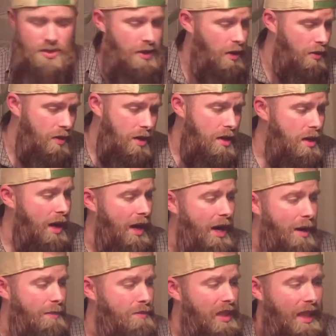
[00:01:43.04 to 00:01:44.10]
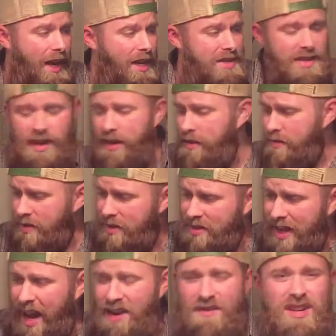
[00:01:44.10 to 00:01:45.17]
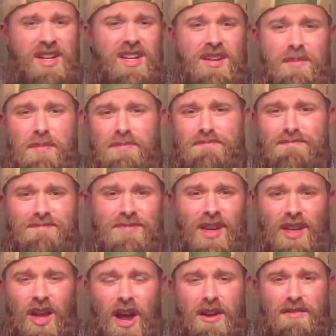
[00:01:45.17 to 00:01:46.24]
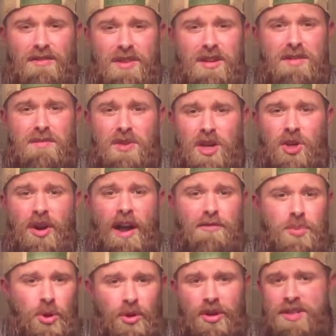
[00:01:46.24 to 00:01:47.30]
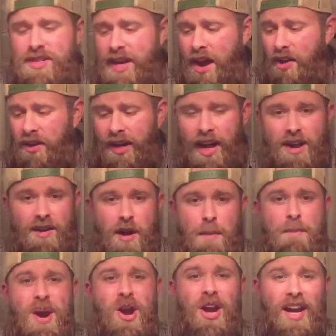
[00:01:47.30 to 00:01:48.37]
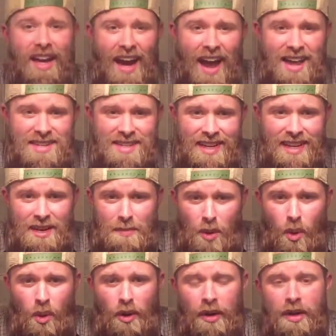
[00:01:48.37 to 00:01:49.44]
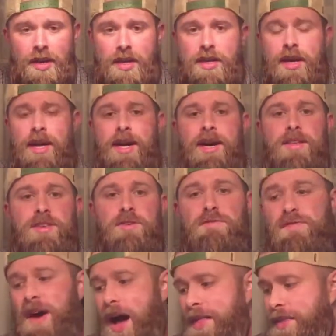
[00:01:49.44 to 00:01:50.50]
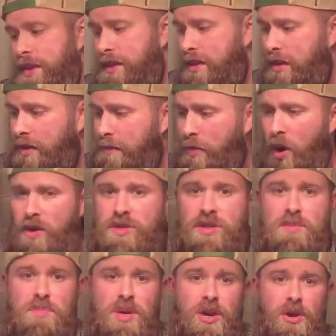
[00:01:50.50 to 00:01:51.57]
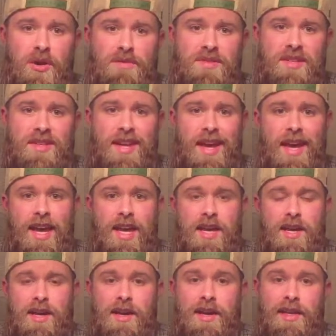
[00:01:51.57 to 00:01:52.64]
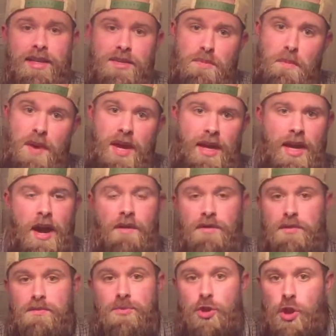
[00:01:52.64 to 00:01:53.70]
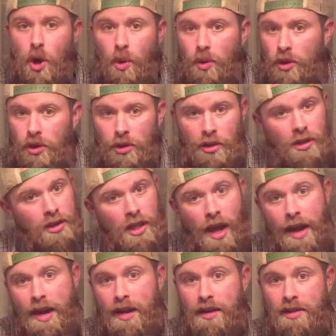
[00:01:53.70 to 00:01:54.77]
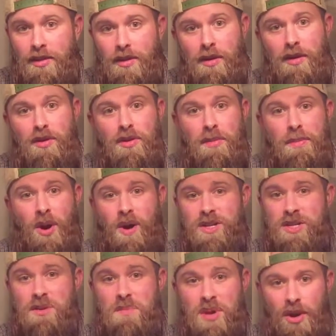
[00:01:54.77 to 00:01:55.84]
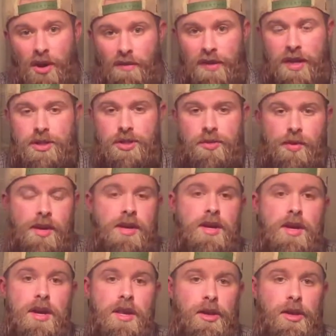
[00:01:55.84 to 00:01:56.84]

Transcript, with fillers: So, but like I said, it's kind of a lot of the craft breweries now are kind of Americanizing it more. You'd find that the Marzen beer of today, at least many of them, don't look like the Marzen beer of history.